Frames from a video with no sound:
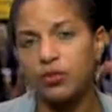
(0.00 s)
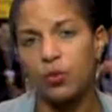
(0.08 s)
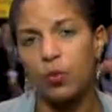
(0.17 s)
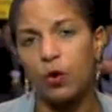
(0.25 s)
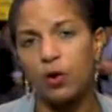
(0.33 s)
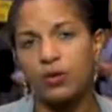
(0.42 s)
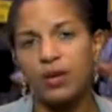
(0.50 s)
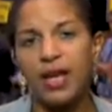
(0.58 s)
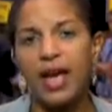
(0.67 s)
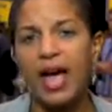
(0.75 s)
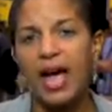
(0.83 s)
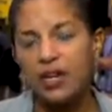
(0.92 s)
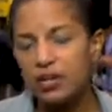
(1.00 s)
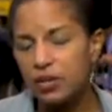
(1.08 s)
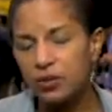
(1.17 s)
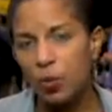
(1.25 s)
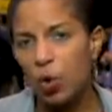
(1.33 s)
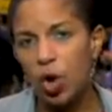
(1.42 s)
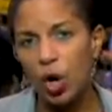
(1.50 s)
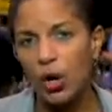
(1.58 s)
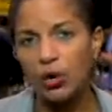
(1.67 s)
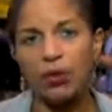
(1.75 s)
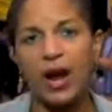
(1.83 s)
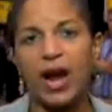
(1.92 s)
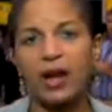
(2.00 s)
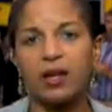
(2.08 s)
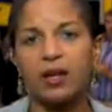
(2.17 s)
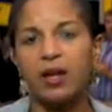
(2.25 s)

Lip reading: of the world, ending the war in Iraq,